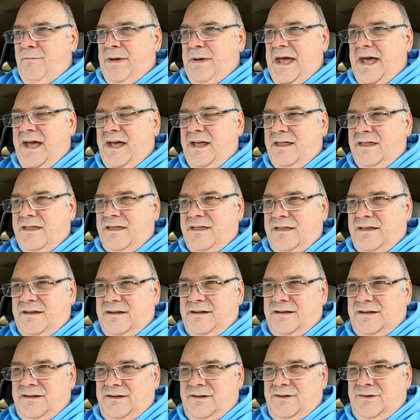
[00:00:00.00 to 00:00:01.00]
path
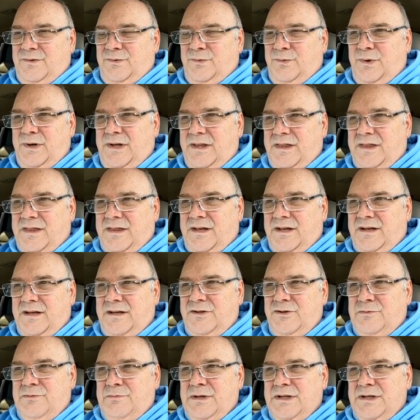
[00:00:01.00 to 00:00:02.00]
with
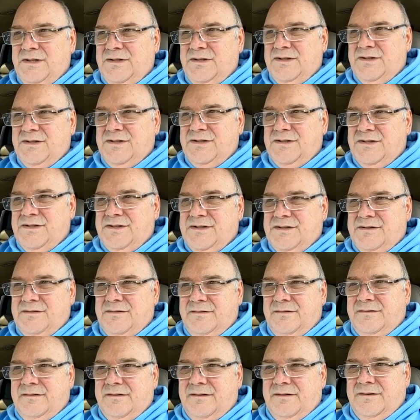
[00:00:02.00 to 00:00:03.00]

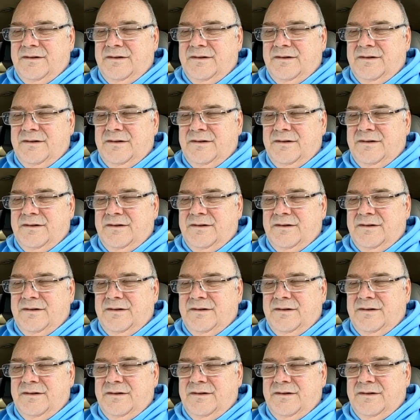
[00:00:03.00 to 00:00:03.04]
Dubin's